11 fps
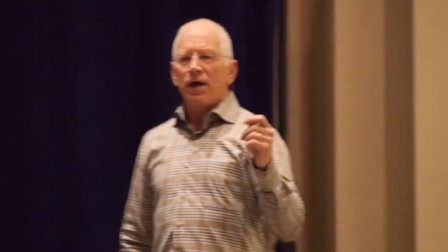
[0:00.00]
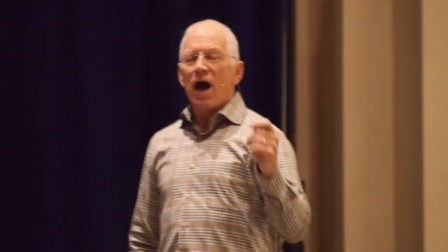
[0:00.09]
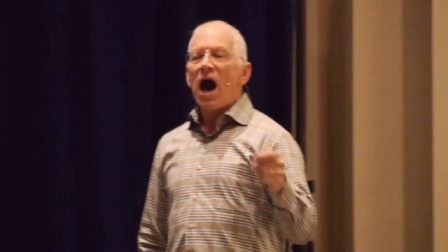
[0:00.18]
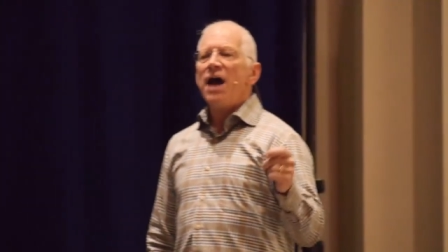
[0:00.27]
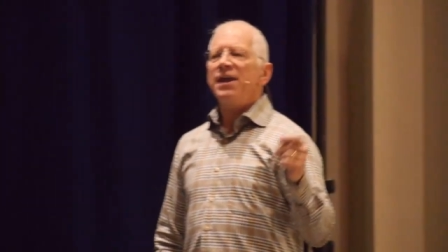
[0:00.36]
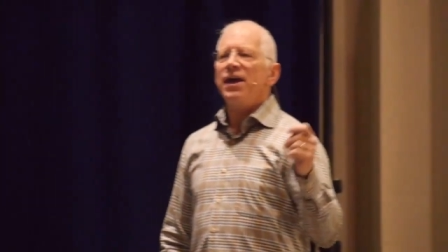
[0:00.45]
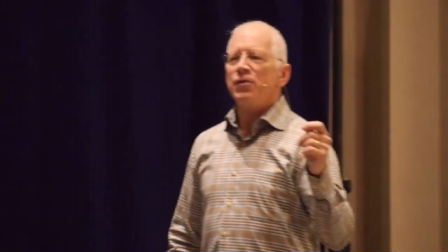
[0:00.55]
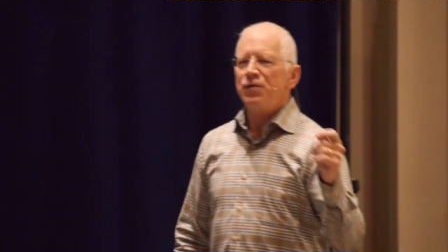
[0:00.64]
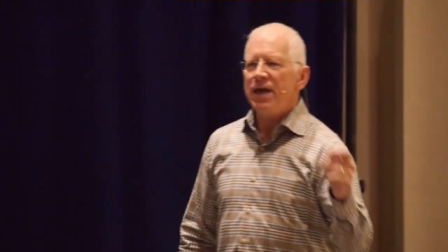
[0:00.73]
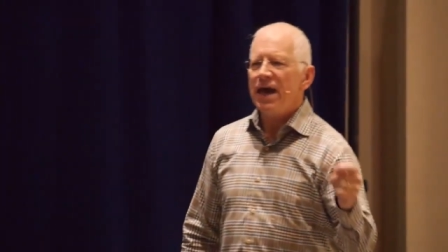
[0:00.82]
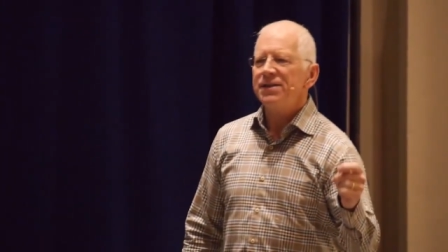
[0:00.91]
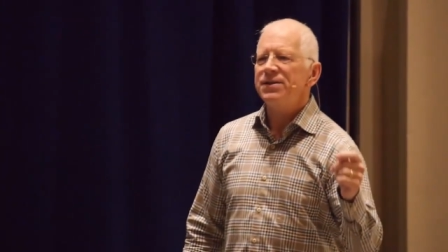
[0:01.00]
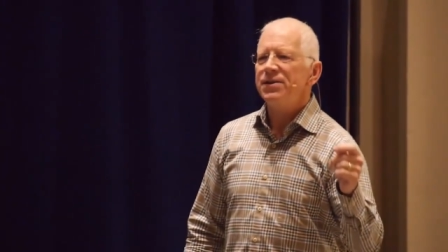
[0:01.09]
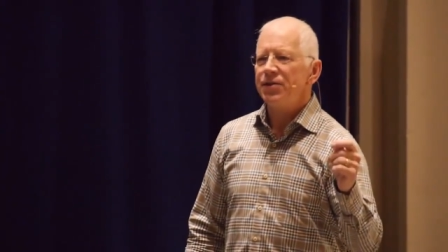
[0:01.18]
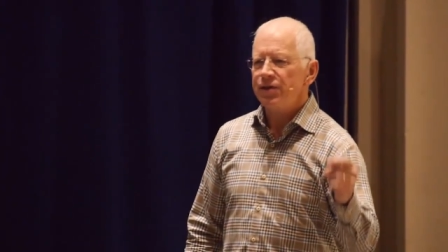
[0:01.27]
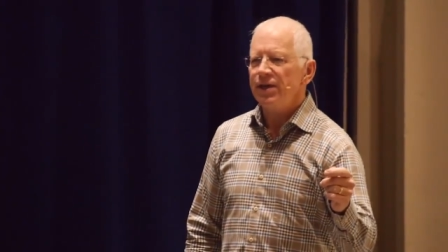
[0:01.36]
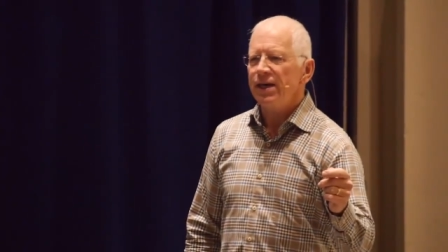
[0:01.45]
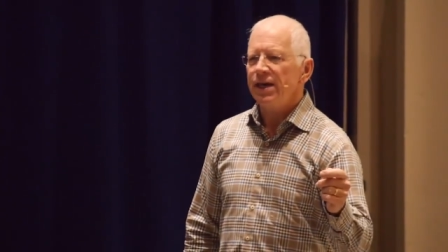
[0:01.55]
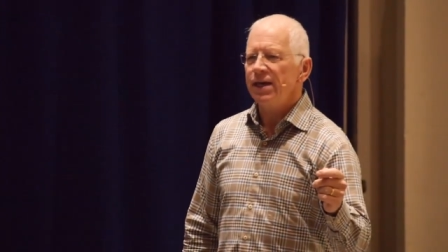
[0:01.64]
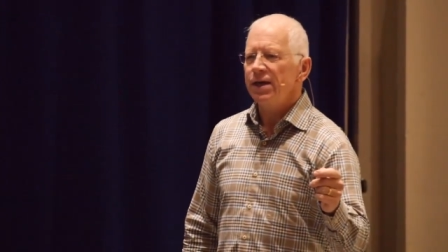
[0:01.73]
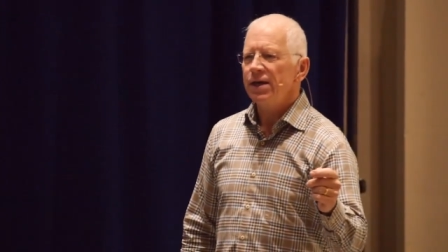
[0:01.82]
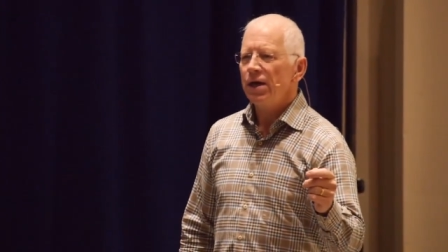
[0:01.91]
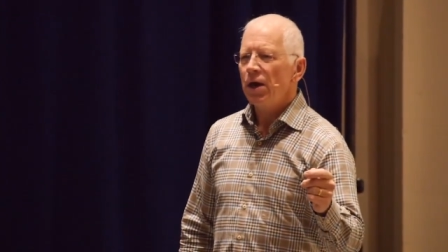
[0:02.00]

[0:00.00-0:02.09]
God has yet to see